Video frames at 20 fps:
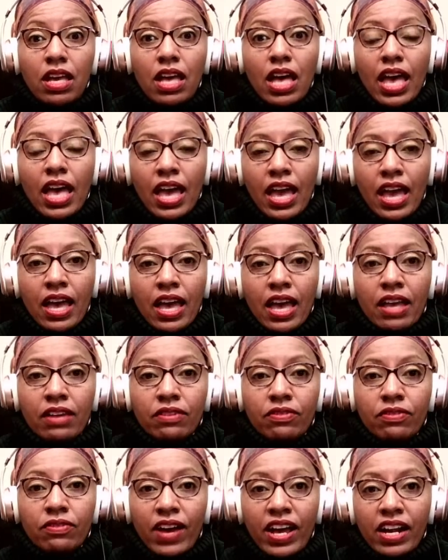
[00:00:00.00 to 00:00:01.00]
and
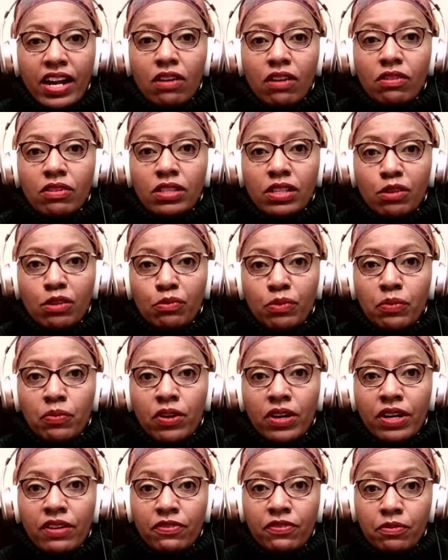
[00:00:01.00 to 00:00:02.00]
find out a little bit
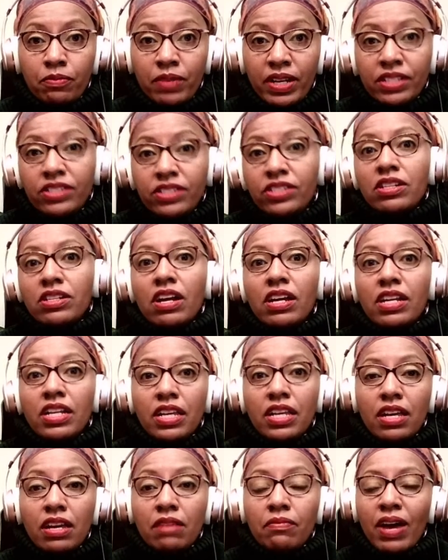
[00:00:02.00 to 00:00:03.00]
more information on
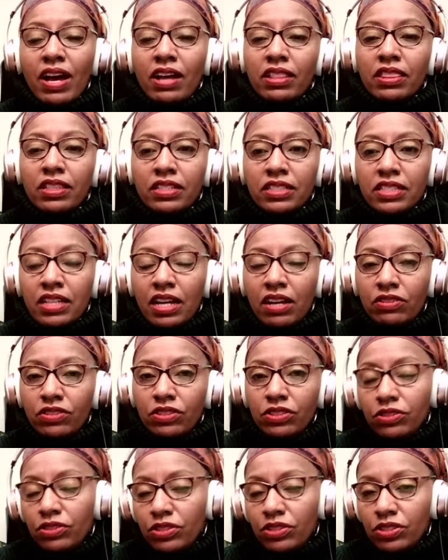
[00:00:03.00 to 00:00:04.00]
him. I looked on
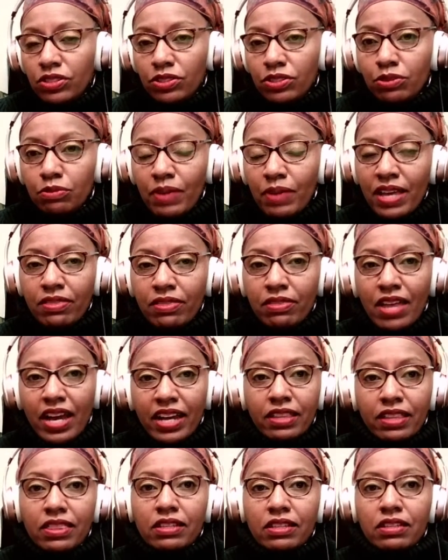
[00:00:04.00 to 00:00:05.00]
YouTube, and
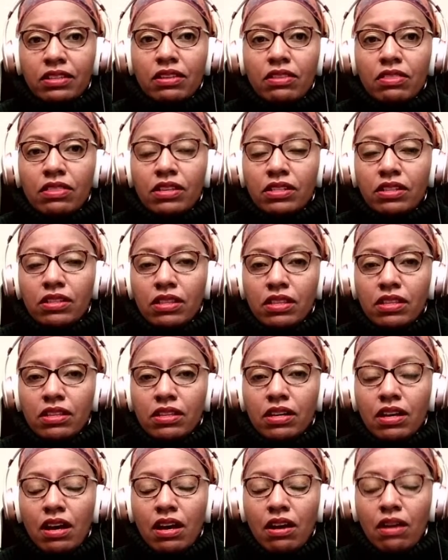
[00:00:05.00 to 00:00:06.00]
like
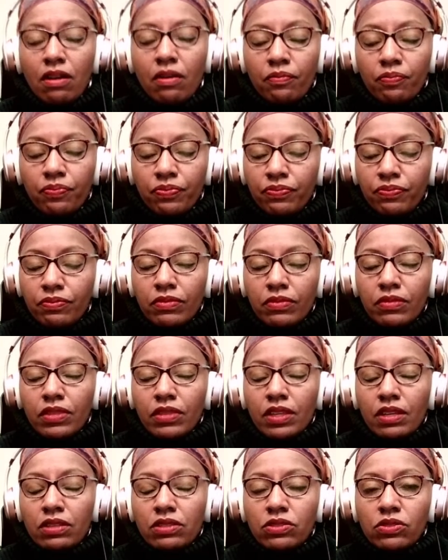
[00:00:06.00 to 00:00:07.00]
the
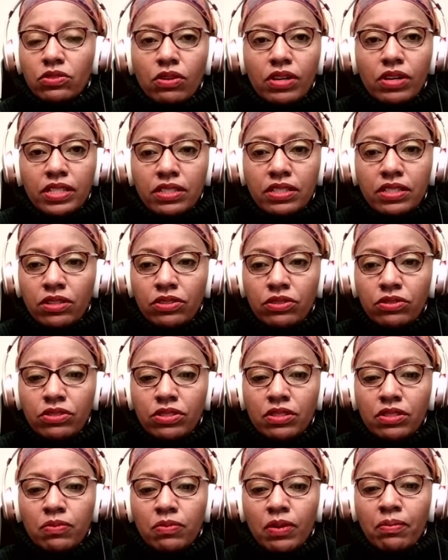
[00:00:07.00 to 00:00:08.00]
stories on
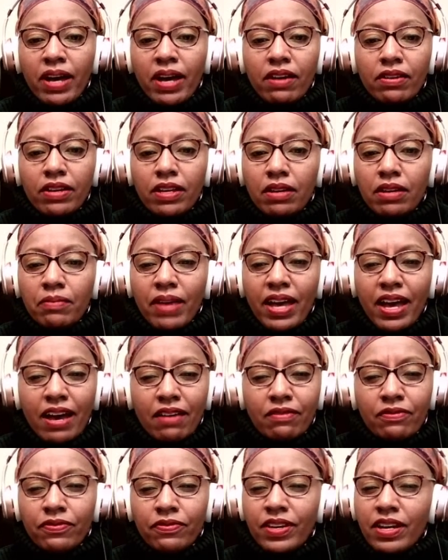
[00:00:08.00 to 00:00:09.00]
YouTube about him
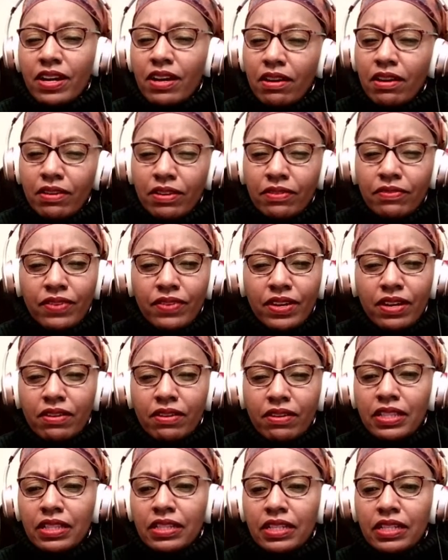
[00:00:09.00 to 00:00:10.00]
have very,
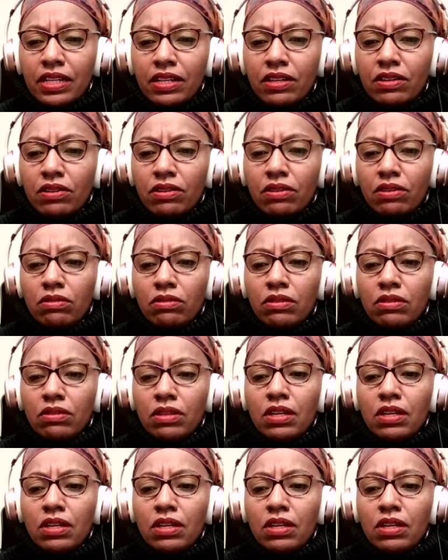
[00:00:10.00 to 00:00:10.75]
very little,